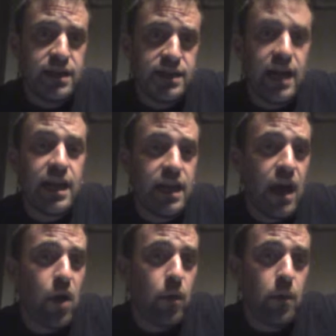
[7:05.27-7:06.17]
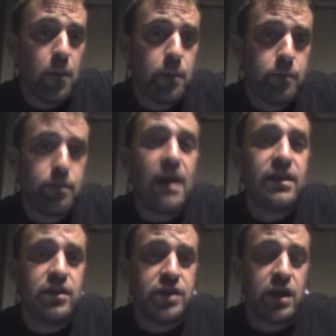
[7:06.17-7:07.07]
taken out by
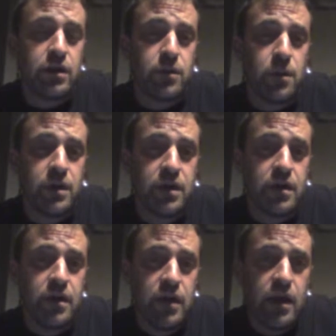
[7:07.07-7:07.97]
the Dark Order.